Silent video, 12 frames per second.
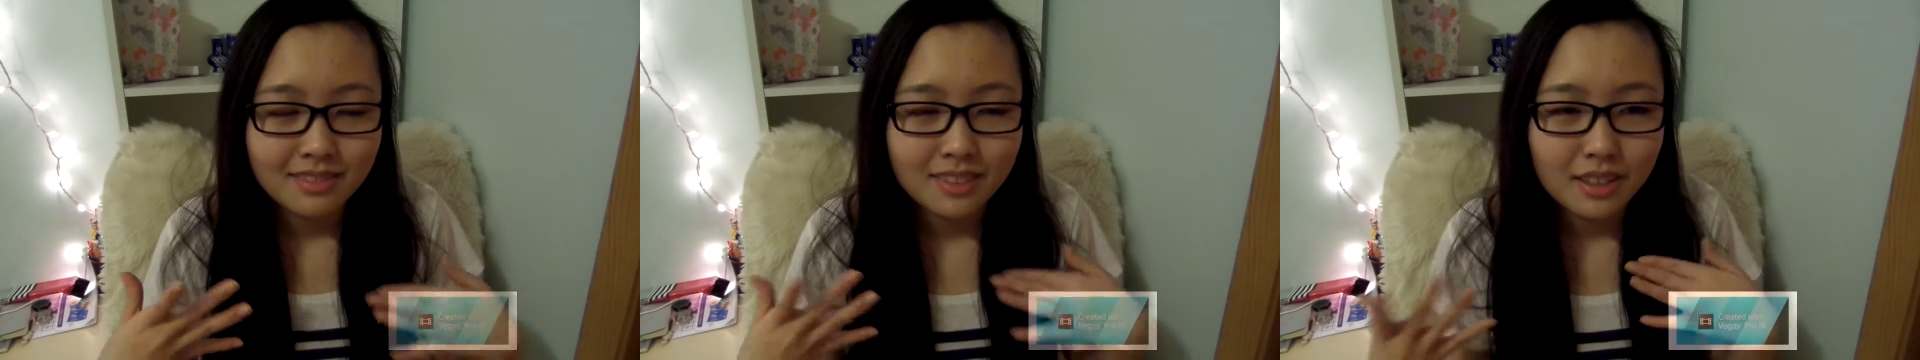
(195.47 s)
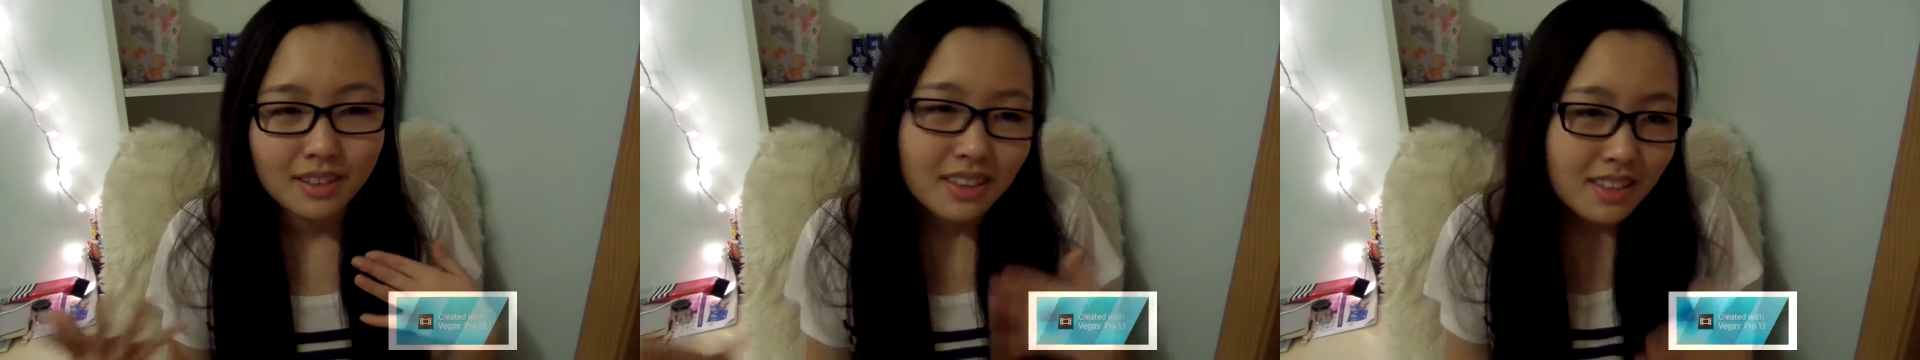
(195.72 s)

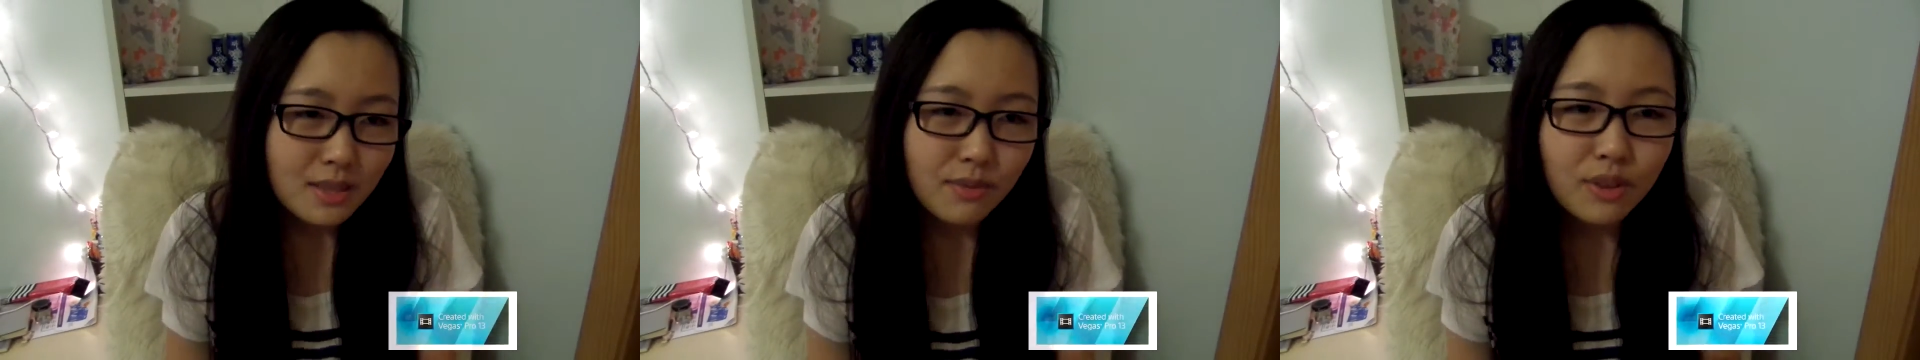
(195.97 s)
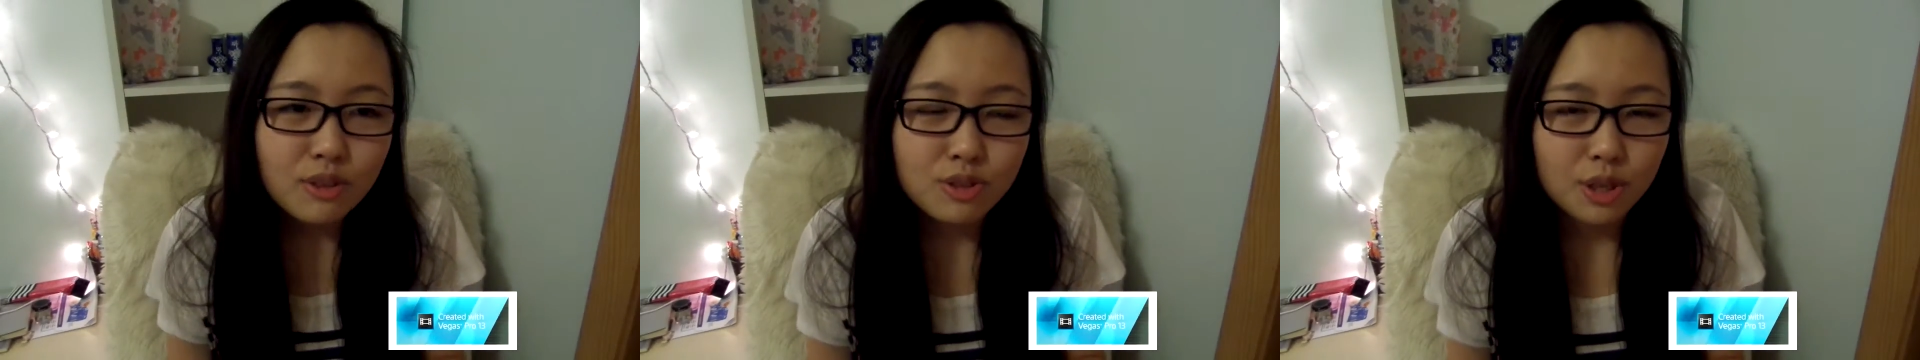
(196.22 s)
this
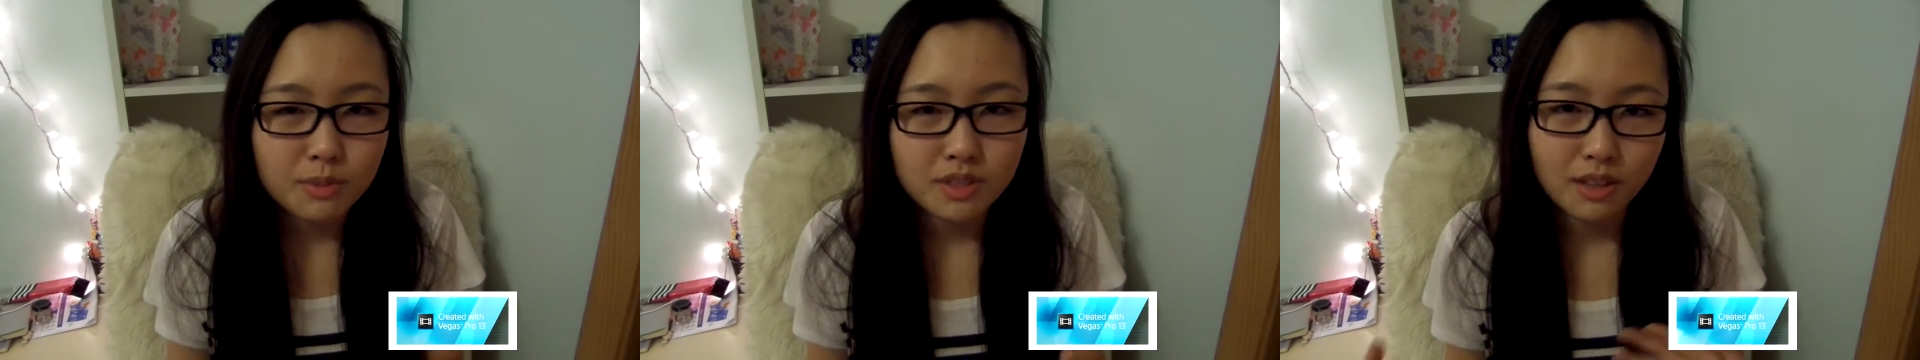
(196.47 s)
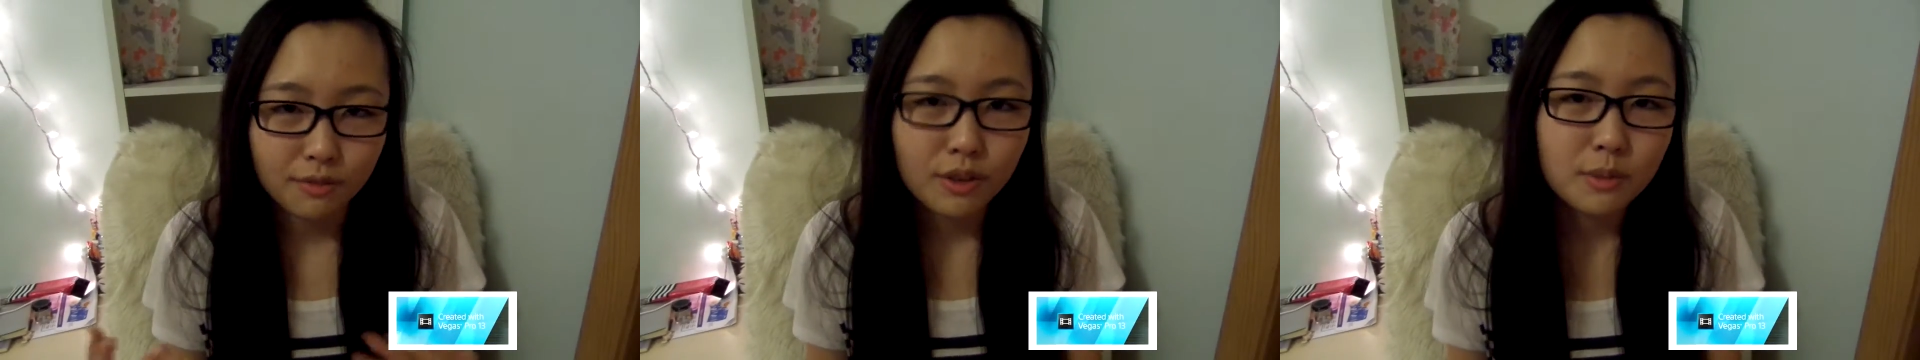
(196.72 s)
field trip
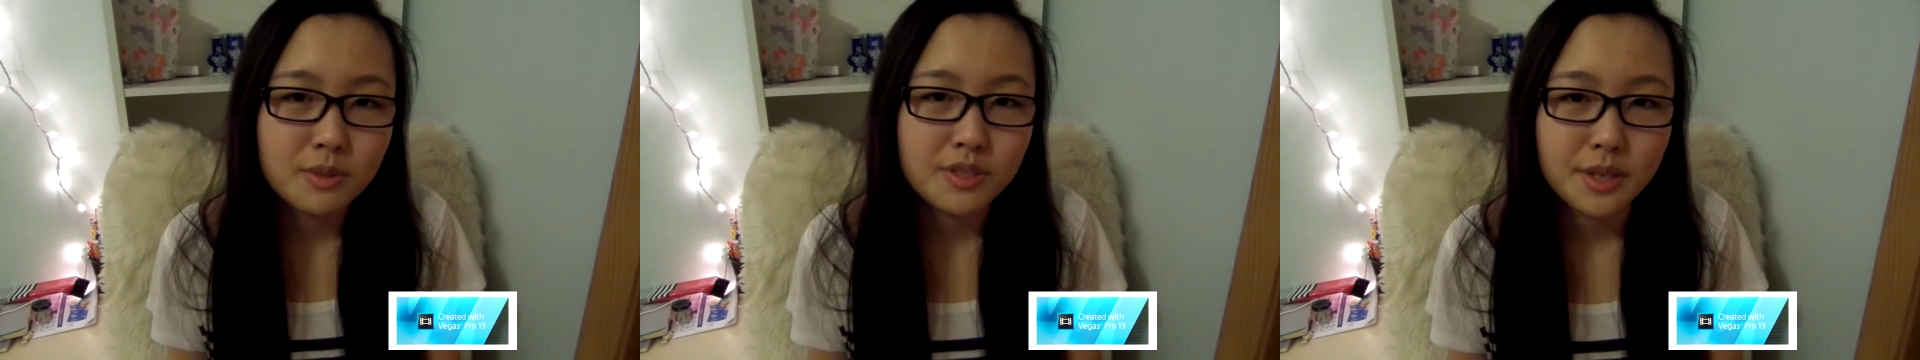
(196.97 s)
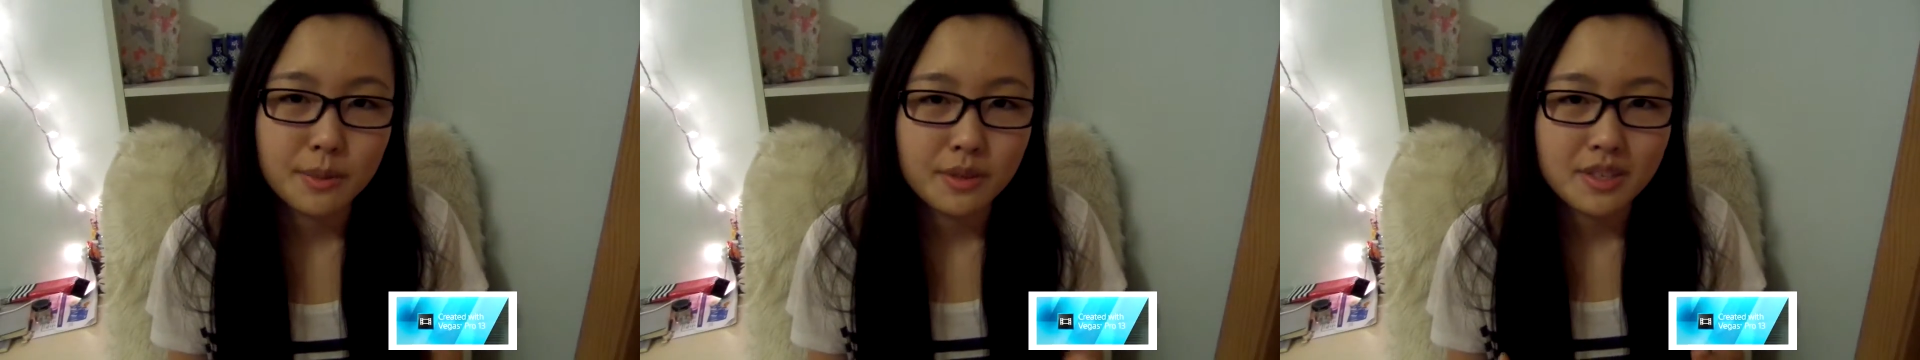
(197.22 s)
to the field
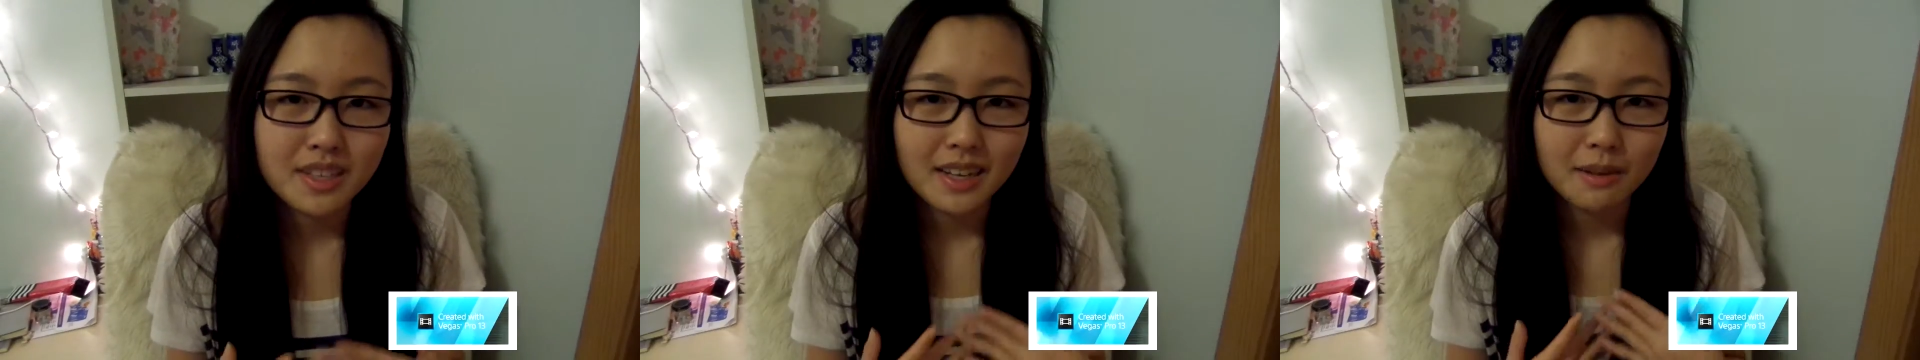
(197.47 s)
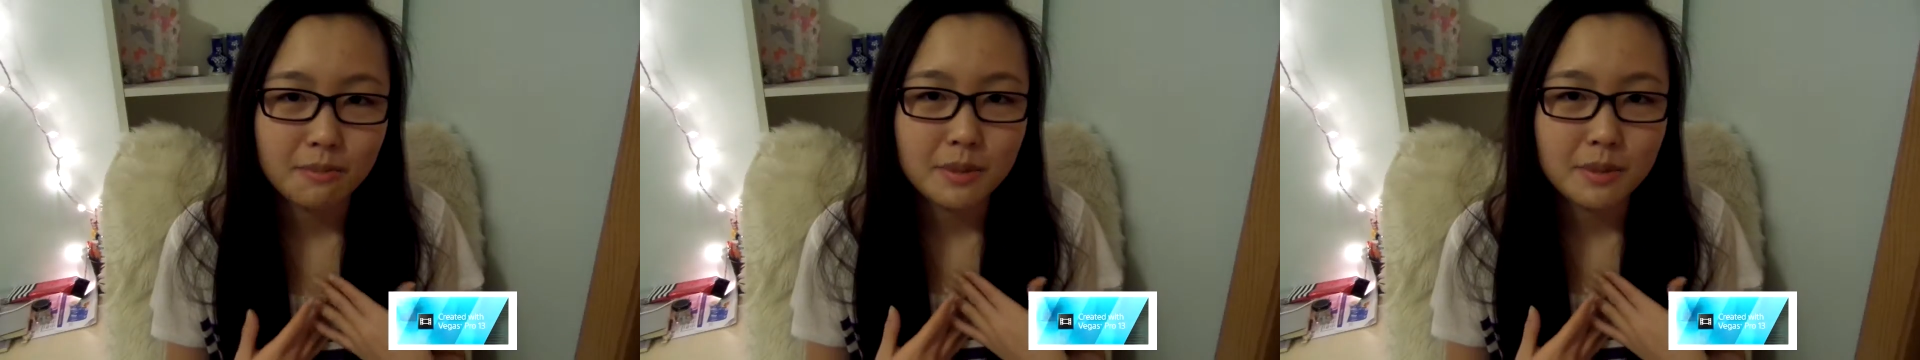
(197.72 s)
museum is like